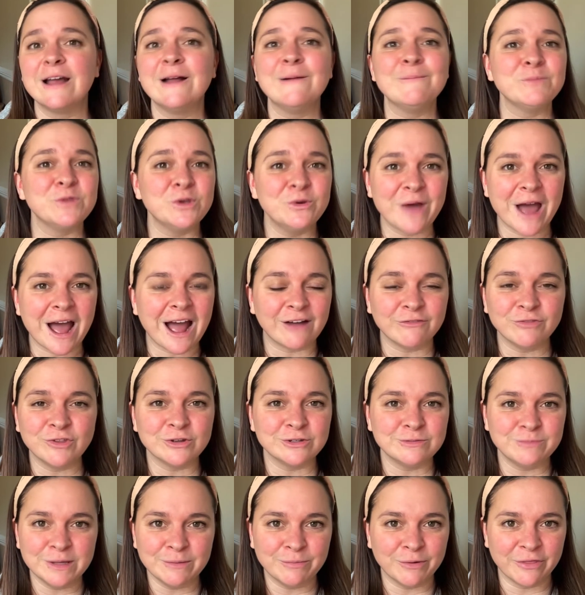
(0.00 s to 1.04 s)
you have those
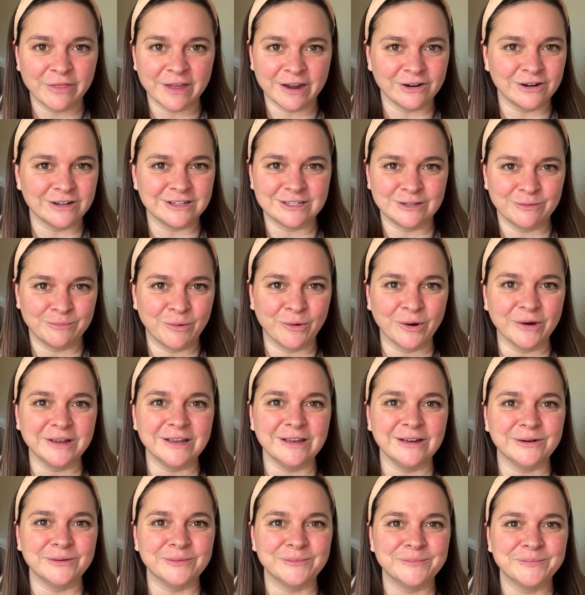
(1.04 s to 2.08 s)
people there to support you.
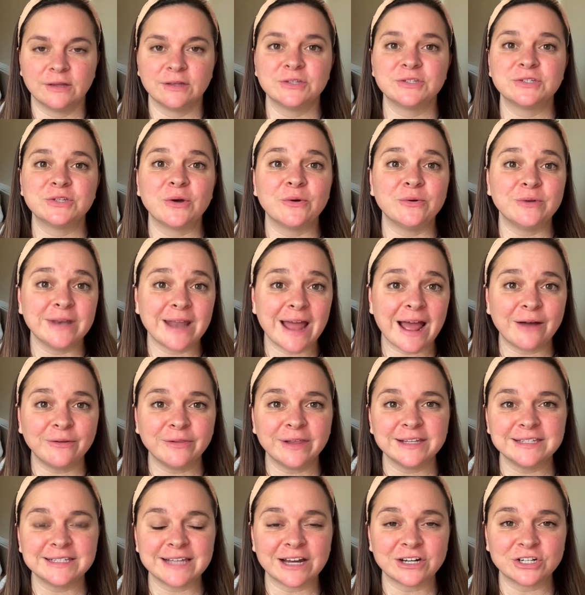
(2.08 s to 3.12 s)
So now let's
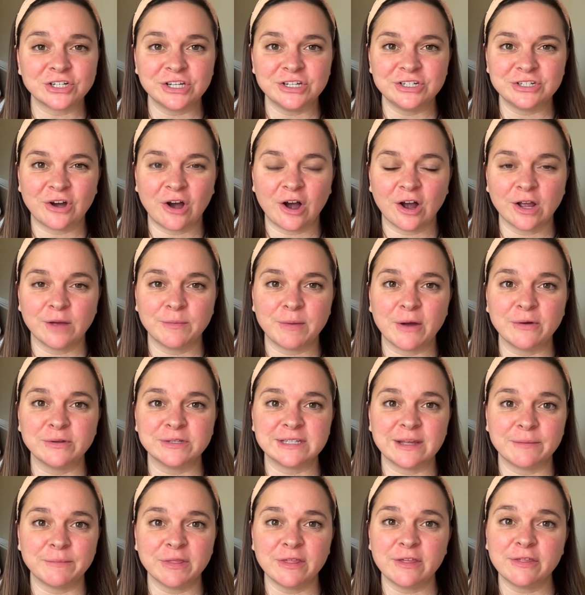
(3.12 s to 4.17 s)
actually talk about some
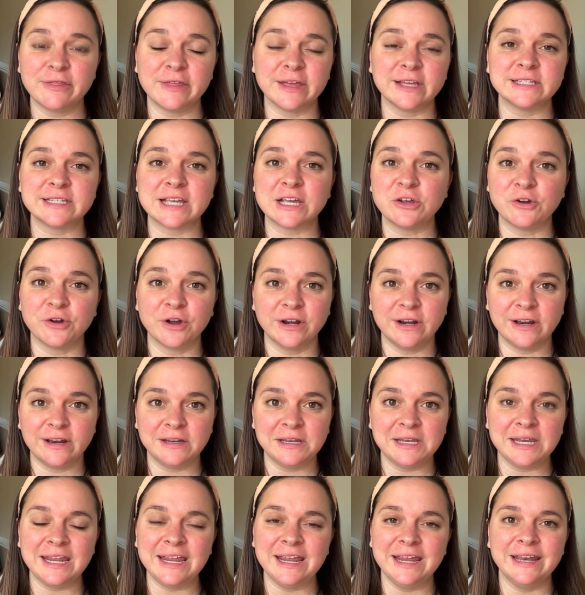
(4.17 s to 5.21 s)
of the things that you're going to
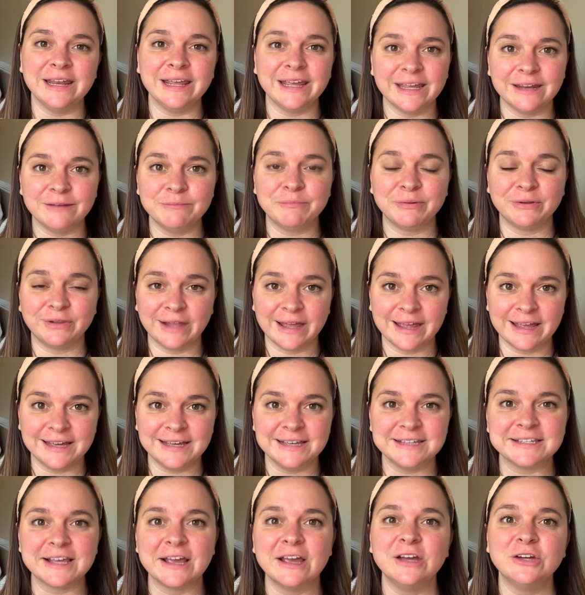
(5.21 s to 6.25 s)
need in place
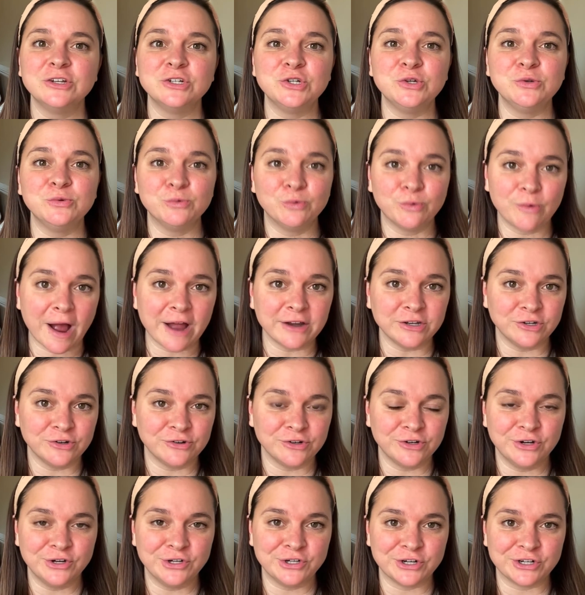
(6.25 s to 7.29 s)
to run your
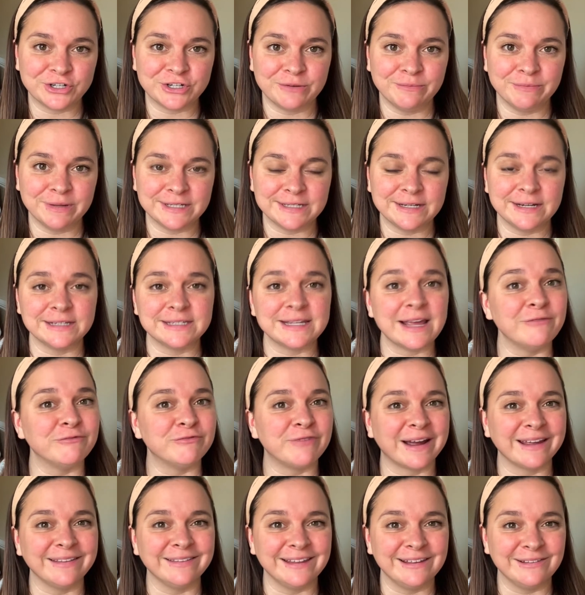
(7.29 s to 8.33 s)
nutrition business and
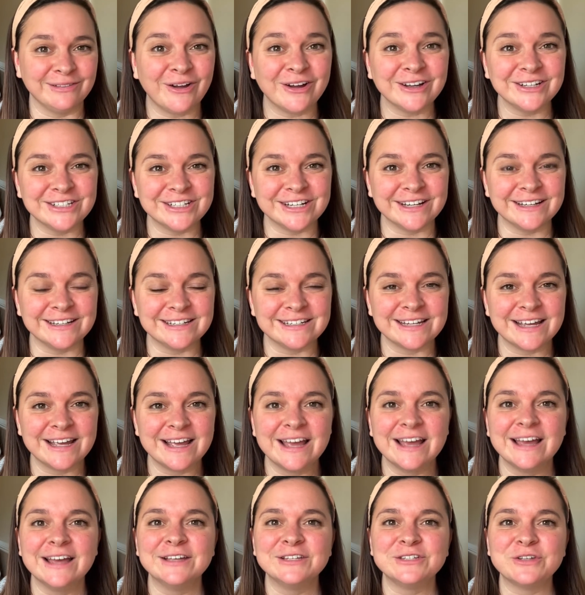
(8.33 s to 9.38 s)
finally launch it.
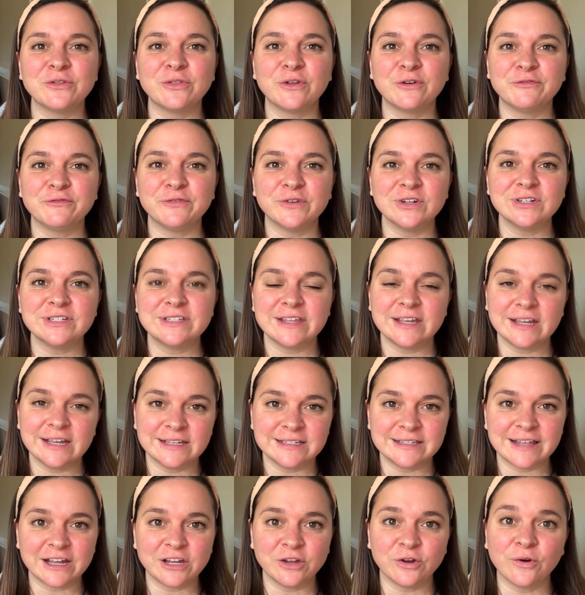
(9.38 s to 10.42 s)
So the first thing is that
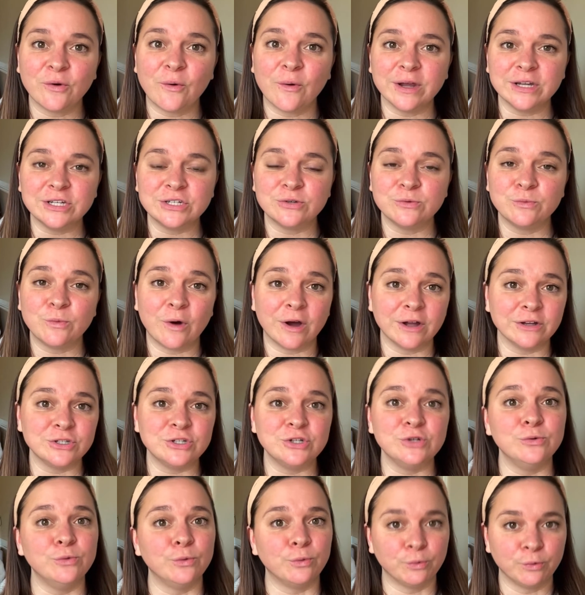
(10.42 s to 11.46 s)
you're going to want to
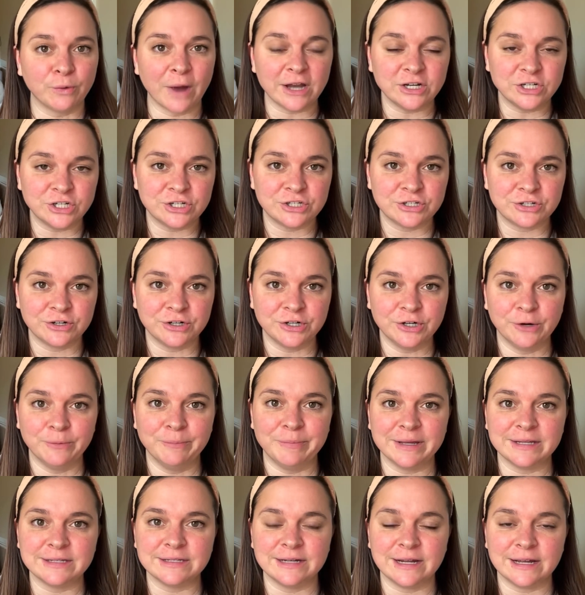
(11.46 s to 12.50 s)
register your
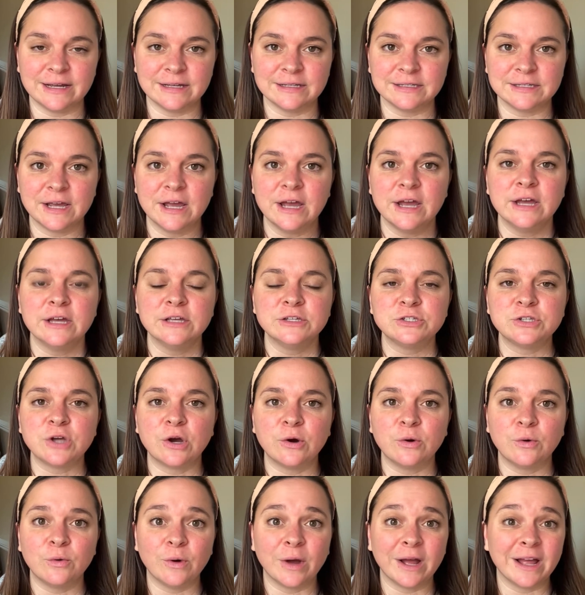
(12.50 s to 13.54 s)
business.
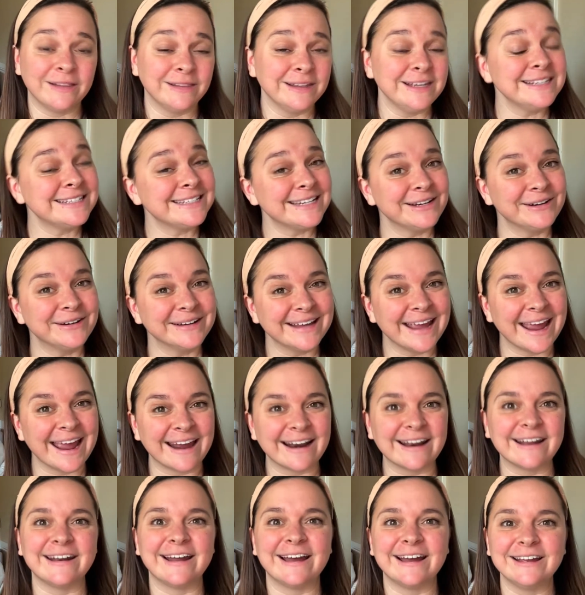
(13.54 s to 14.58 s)
So at least here in
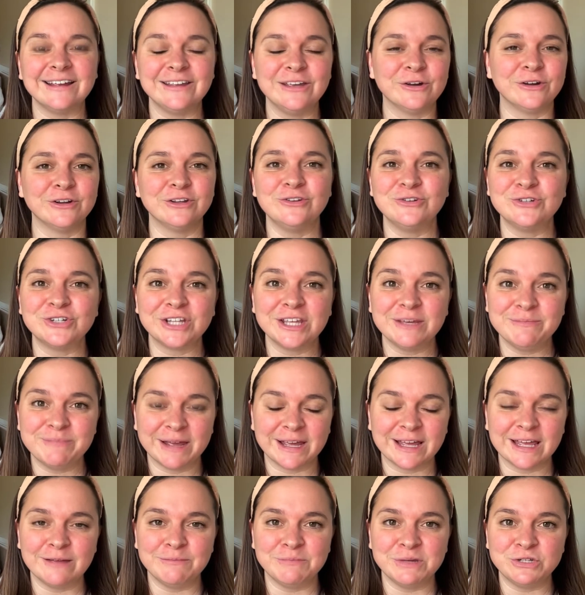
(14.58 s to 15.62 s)
Canada, you're usually
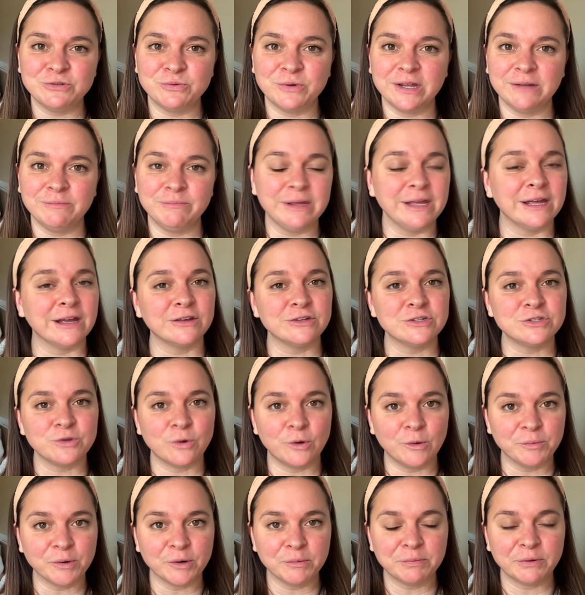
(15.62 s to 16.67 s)
picking between being a sole
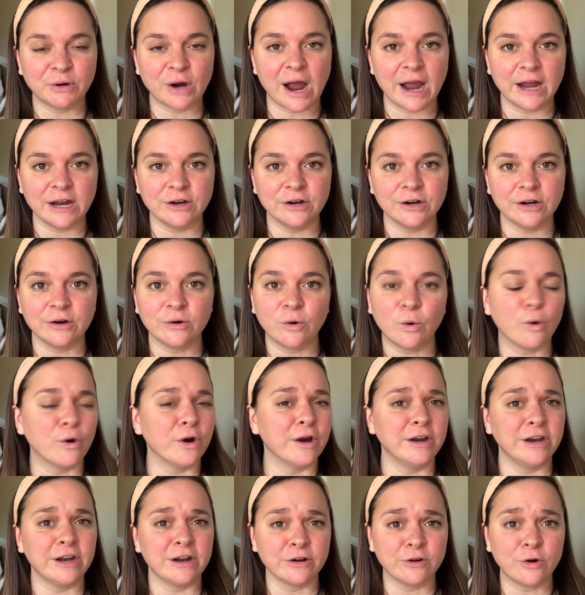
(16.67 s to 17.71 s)
proprietor or an
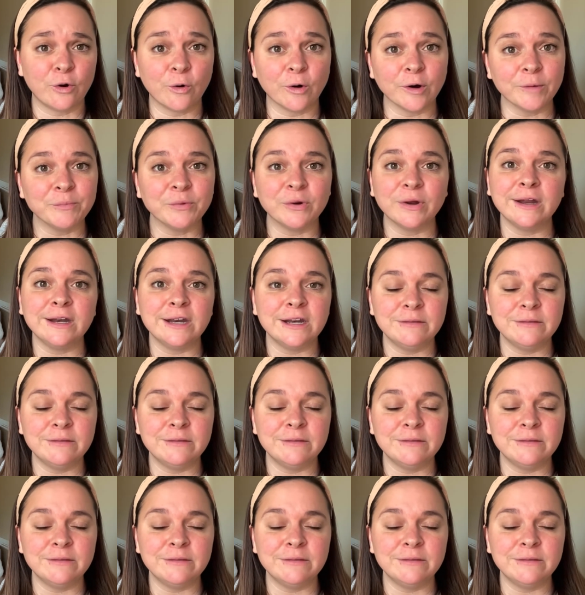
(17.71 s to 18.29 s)
incorporated